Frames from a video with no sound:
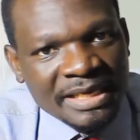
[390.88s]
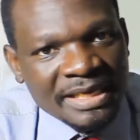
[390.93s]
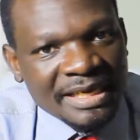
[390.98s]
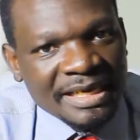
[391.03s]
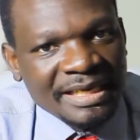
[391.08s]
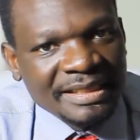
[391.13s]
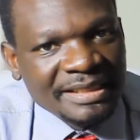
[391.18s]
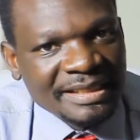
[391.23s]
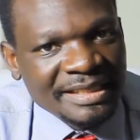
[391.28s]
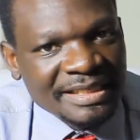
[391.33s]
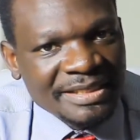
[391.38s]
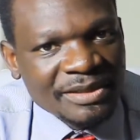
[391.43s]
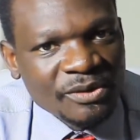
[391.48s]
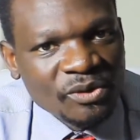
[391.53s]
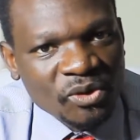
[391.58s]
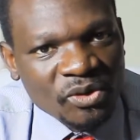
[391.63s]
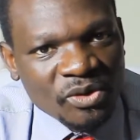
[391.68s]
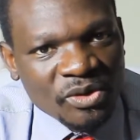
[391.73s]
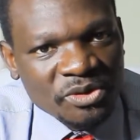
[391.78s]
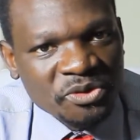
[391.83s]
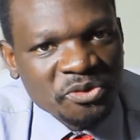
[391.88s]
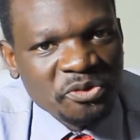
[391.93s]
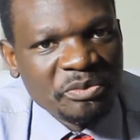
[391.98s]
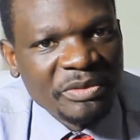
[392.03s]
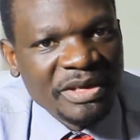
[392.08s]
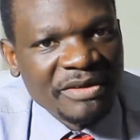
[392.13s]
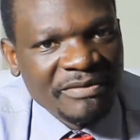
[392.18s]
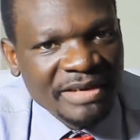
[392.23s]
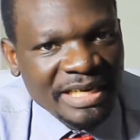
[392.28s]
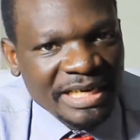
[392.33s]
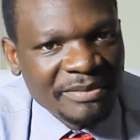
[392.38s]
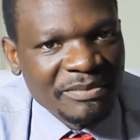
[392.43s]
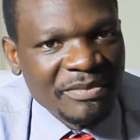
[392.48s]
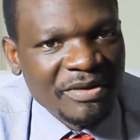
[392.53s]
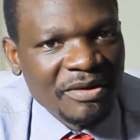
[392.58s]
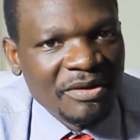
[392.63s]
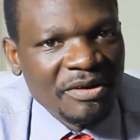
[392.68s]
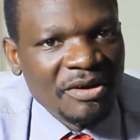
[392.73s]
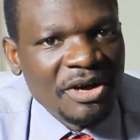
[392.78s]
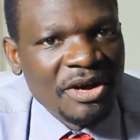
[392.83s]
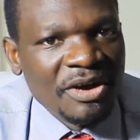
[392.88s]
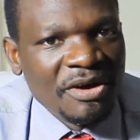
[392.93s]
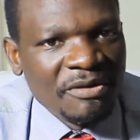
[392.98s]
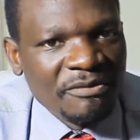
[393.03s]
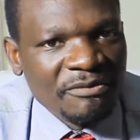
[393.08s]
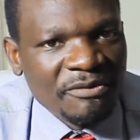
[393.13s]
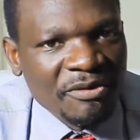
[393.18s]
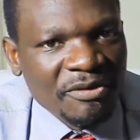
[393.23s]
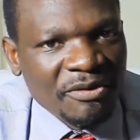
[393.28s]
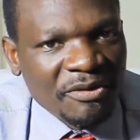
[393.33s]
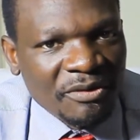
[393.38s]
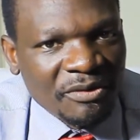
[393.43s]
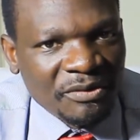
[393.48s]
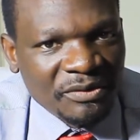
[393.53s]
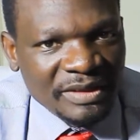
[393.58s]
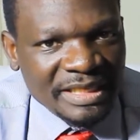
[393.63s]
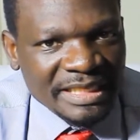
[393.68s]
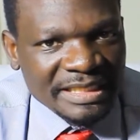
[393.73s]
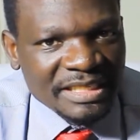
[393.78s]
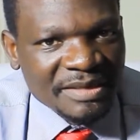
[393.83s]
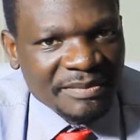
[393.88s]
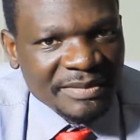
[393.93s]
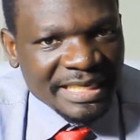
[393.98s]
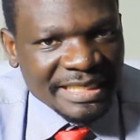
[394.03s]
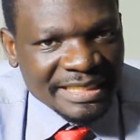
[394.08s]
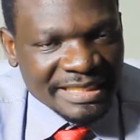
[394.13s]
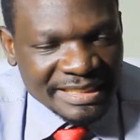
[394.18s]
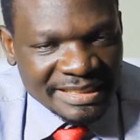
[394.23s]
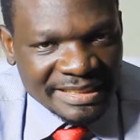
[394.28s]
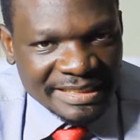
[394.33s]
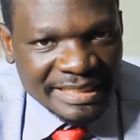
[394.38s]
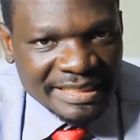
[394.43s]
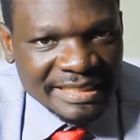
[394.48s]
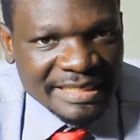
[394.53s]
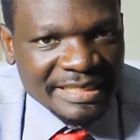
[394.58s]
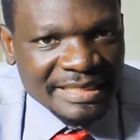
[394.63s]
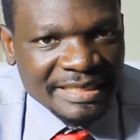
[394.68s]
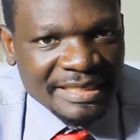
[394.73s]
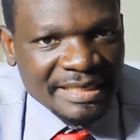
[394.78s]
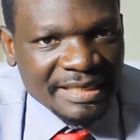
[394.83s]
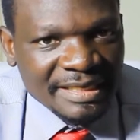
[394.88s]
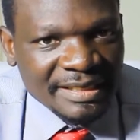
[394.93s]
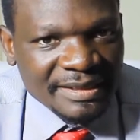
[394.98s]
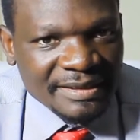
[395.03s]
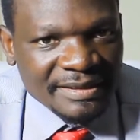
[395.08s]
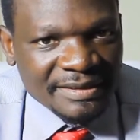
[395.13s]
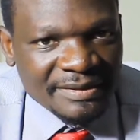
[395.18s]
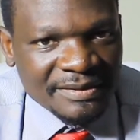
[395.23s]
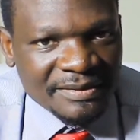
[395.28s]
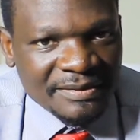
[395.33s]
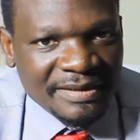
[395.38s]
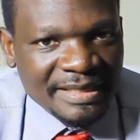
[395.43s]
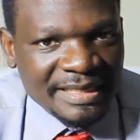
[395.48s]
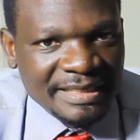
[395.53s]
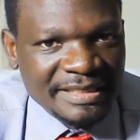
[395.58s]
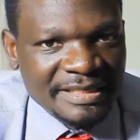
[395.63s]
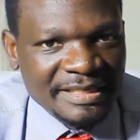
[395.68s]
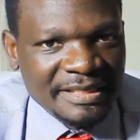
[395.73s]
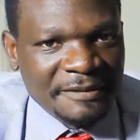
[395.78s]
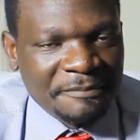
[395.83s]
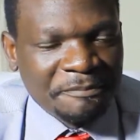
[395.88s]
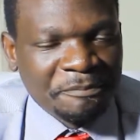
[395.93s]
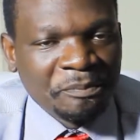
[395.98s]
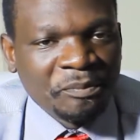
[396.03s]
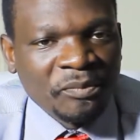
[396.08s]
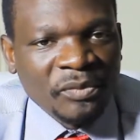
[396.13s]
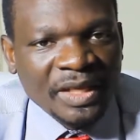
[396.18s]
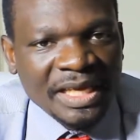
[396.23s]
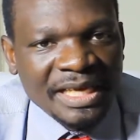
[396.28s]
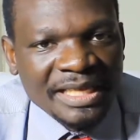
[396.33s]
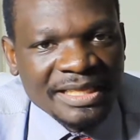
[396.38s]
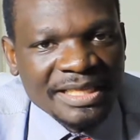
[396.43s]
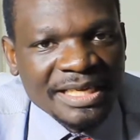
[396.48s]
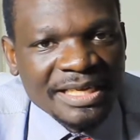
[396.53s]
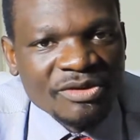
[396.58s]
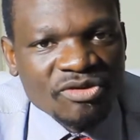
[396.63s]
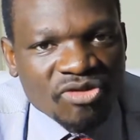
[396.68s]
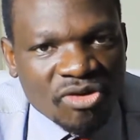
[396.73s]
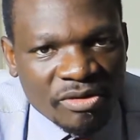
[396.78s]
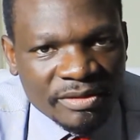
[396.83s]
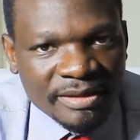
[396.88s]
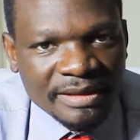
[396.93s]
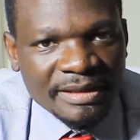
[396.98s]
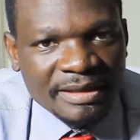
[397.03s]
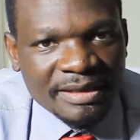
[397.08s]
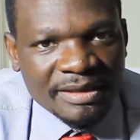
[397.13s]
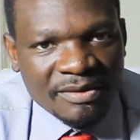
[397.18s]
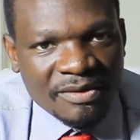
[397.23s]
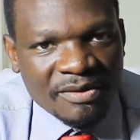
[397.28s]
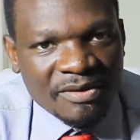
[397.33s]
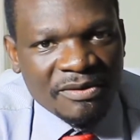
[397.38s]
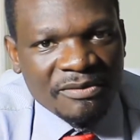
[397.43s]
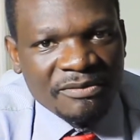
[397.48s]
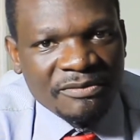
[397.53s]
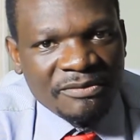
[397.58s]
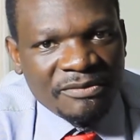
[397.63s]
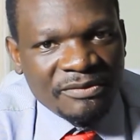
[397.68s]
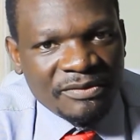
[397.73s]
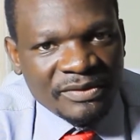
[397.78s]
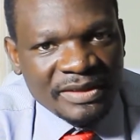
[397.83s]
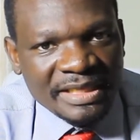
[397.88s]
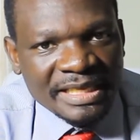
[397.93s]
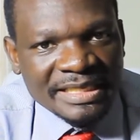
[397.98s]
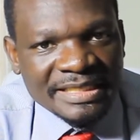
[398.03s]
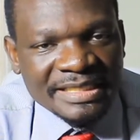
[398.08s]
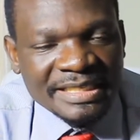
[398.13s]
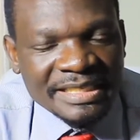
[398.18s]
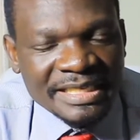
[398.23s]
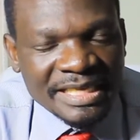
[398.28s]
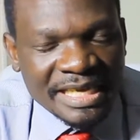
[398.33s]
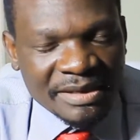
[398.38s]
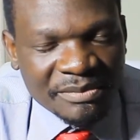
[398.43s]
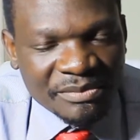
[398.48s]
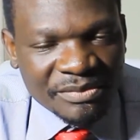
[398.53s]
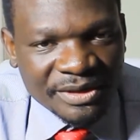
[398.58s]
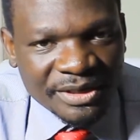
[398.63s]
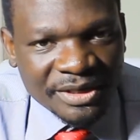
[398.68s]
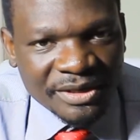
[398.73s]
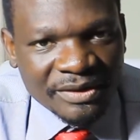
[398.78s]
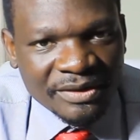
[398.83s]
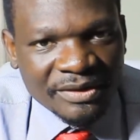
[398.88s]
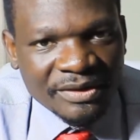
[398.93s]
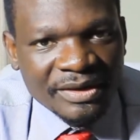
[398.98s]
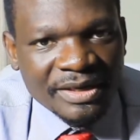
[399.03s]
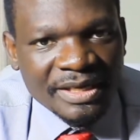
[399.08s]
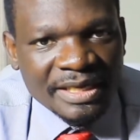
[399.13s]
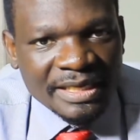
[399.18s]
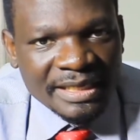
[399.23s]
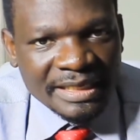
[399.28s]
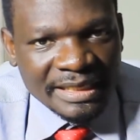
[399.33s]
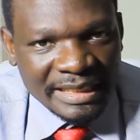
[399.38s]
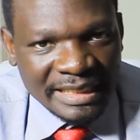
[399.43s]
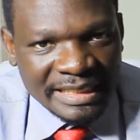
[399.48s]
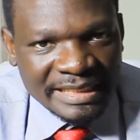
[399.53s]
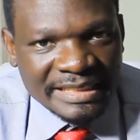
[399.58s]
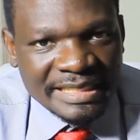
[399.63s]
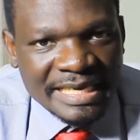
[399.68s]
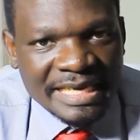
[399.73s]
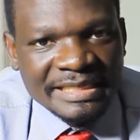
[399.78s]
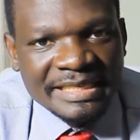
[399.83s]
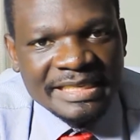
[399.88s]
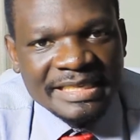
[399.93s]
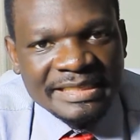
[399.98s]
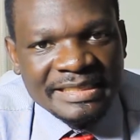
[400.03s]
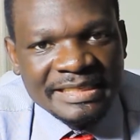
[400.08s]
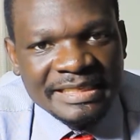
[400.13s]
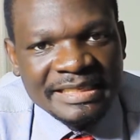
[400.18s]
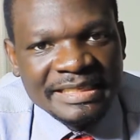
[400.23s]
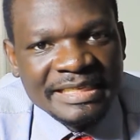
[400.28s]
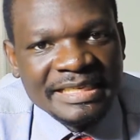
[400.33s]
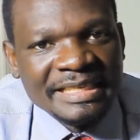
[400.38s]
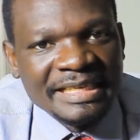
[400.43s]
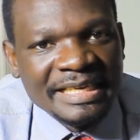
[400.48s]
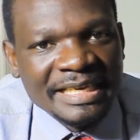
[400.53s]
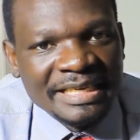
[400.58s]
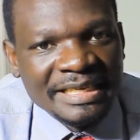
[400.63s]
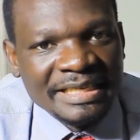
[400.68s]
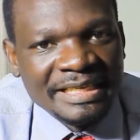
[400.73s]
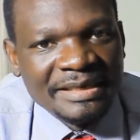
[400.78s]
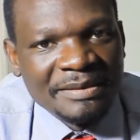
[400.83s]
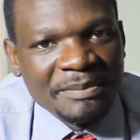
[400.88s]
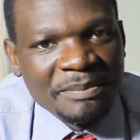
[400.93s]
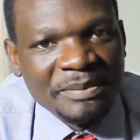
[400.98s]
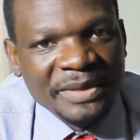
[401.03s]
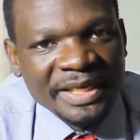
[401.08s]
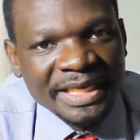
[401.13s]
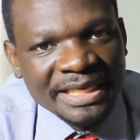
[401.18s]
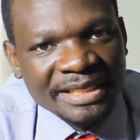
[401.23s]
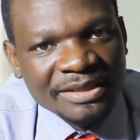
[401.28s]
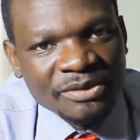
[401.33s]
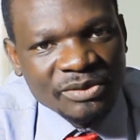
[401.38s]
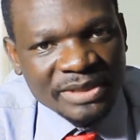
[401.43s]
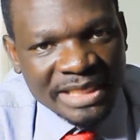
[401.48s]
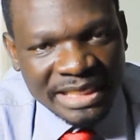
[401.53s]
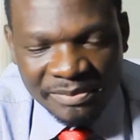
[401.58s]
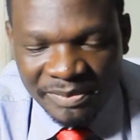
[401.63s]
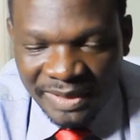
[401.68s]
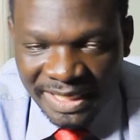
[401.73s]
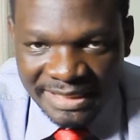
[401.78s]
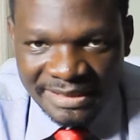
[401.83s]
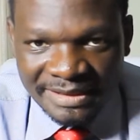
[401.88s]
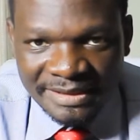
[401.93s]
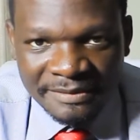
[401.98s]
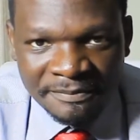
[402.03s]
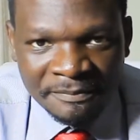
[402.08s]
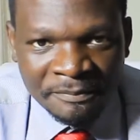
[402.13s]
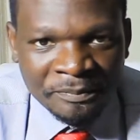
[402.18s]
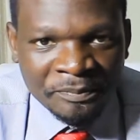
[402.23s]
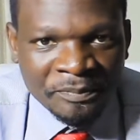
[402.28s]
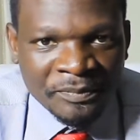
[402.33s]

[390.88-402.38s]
And this glucose will be available for the germinating seed, so that the growth of the seed embryo inside the seed can begin to take place.